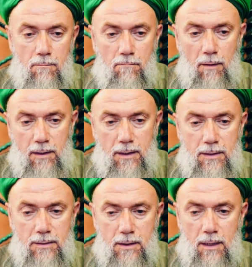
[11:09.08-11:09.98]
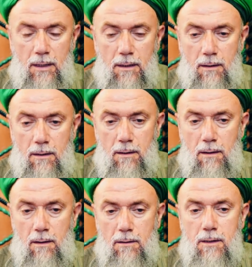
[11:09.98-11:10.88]
but it is real
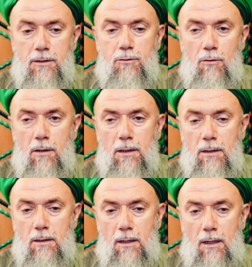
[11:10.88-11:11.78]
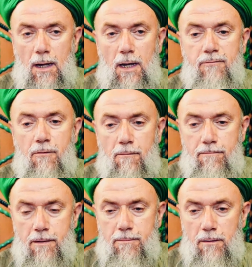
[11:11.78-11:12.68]
destroying life
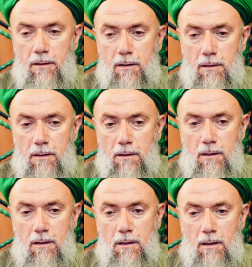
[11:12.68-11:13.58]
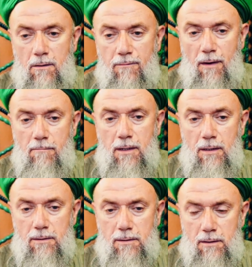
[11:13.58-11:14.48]
of people,
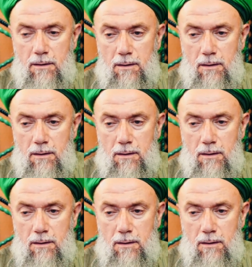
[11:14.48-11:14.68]
families.